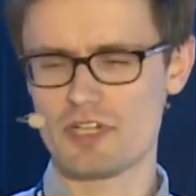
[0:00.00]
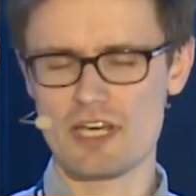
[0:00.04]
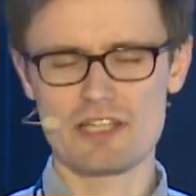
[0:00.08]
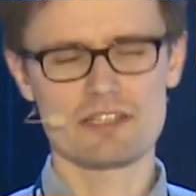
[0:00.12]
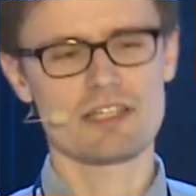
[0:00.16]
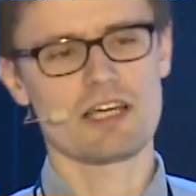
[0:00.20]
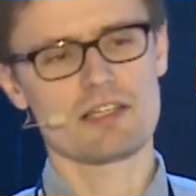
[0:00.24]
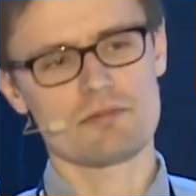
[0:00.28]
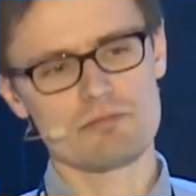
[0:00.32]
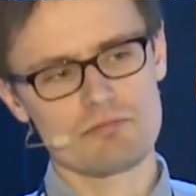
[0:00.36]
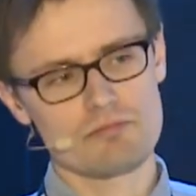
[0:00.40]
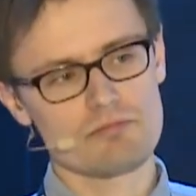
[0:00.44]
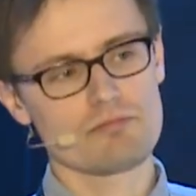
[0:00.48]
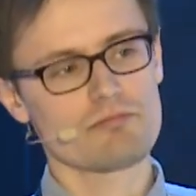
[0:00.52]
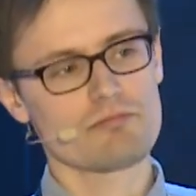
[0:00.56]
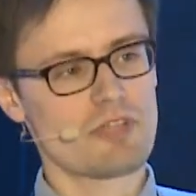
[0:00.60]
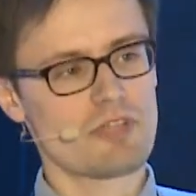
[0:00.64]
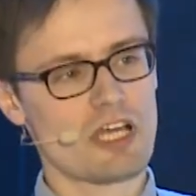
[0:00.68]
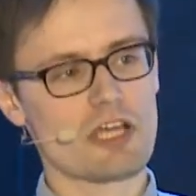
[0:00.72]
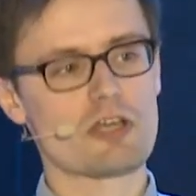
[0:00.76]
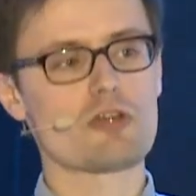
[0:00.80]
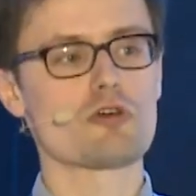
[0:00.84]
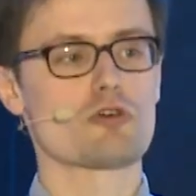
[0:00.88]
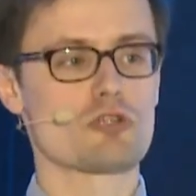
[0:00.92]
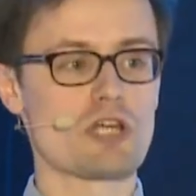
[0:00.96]
And that
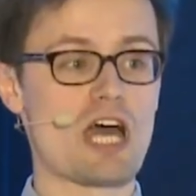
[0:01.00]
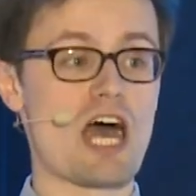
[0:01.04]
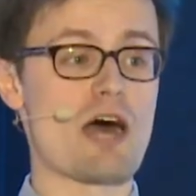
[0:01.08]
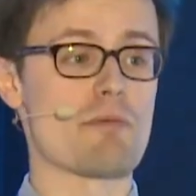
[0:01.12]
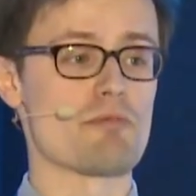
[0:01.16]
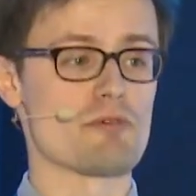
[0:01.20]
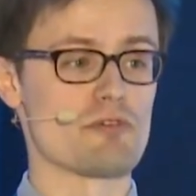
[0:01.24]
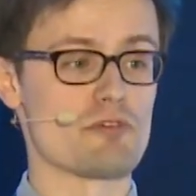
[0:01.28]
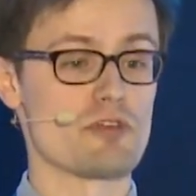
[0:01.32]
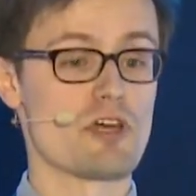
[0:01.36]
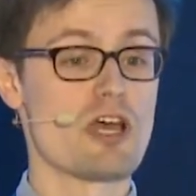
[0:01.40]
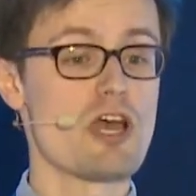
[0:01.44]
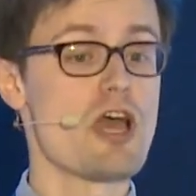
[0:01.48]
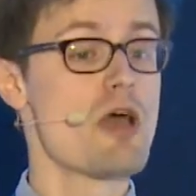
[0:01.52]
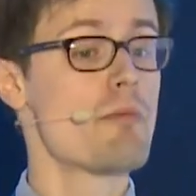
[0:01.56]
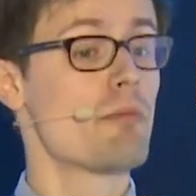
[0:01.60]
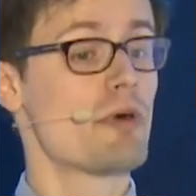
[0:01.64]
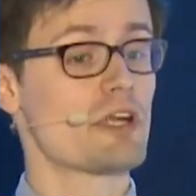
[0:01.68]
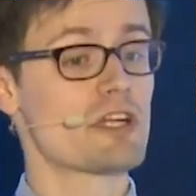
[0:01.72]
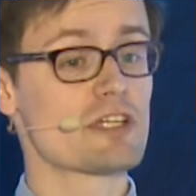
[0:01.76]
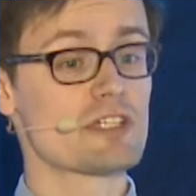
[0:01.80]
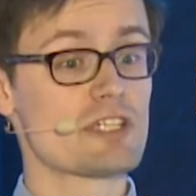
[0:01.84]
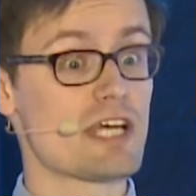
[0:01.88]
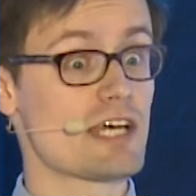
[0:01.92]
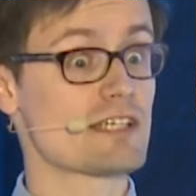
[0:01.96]
could happen,
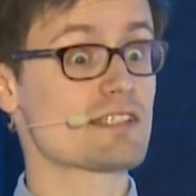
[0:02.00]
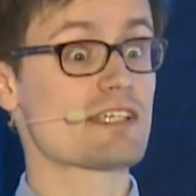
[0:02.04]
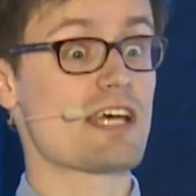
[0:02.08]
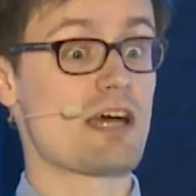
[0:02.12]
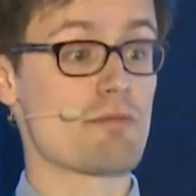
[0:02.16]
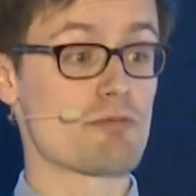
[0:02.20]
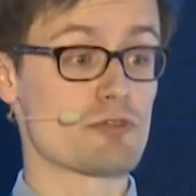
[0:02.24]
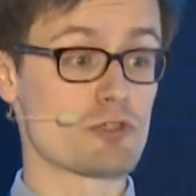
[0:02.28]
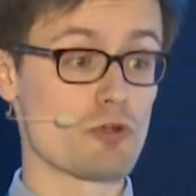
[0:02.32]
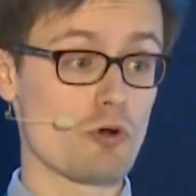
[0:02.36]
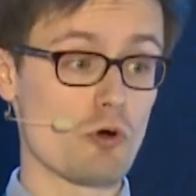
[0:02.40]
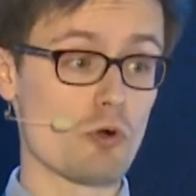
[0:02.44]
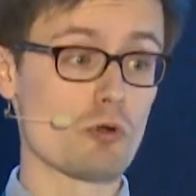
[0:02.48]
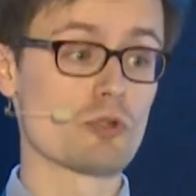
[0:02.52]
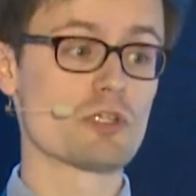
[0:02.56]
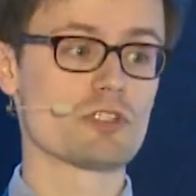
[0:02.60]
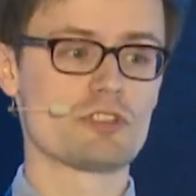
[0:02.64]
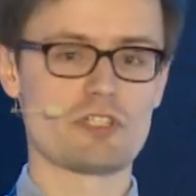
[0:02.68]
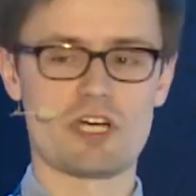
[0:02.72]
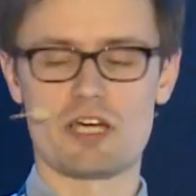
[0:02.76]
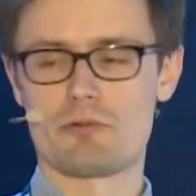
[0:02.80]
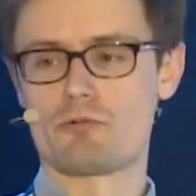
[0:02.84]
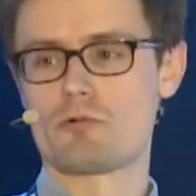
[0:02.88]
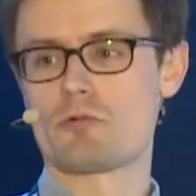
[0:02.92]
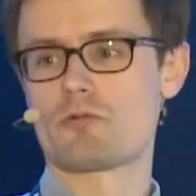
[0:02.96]
but it does happen all the
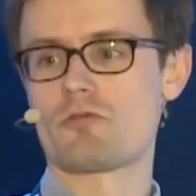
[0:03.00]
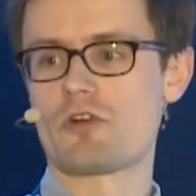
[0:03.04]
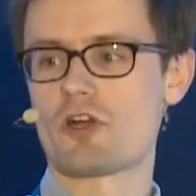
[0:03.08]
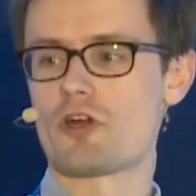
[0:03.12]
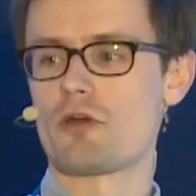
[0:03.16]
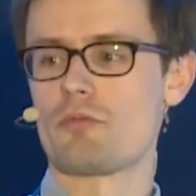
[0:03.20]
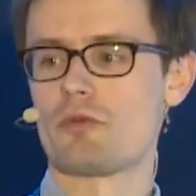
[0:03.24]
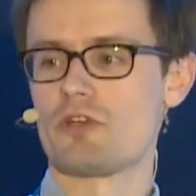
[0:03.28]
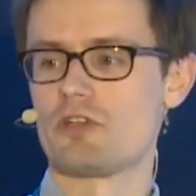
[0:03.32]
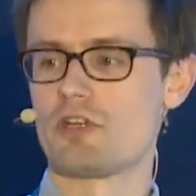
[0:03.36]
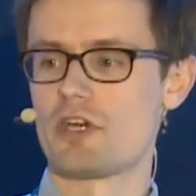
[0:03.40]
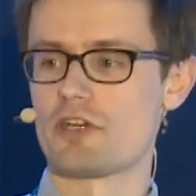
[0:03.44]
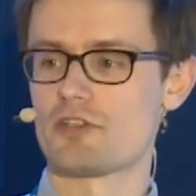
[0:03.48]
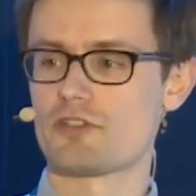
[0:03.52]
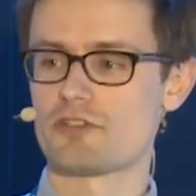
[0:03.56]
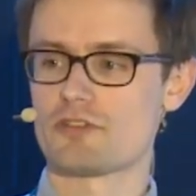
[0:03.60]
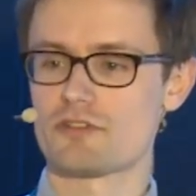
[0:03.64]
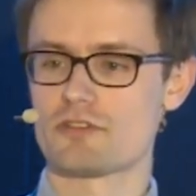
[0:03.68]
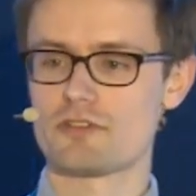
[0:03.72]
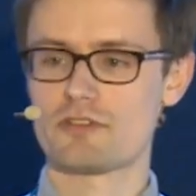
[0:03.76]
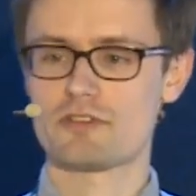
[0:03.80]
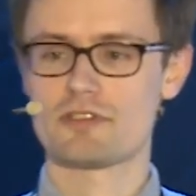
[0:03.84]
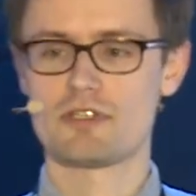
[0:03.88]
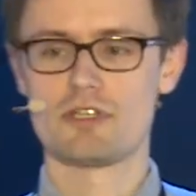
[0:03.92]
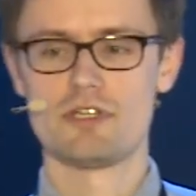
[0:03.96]
time with
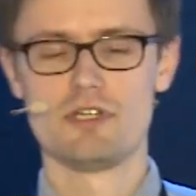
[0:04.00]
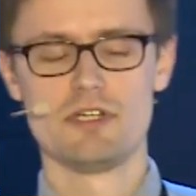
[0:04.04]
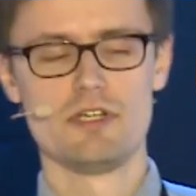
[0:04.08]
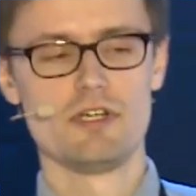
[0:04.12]
recommendations.